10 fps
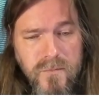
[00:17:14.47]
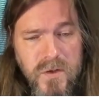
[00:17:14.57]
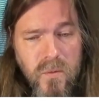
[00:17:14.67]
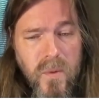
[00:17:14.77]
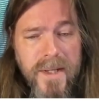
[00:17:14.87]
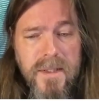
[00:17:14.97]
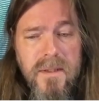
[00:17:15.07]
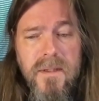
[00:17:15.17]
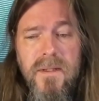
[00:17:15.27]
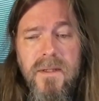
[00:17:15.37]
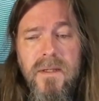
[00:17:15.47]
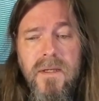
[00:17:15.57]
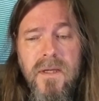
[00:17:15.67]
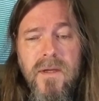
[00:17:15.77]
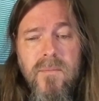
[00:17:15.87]
So why didn't he
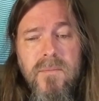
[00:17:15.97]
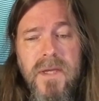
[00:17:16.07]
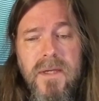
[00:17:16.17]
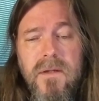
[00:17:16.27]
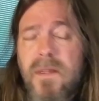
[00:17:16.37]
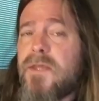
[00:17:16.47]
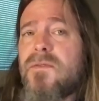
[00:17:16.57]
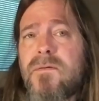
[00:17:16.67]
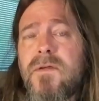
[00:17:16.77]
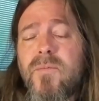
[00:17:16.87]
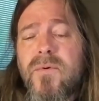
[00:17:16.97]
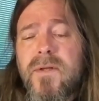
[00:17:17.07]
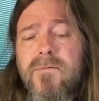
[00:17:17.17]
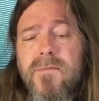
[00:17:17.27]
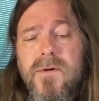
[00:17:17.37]
make it like the
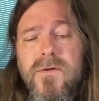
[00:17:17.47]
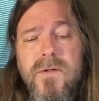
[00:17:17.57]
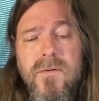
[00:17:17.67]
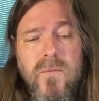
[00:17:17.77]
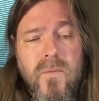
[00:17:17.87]
cprintf function?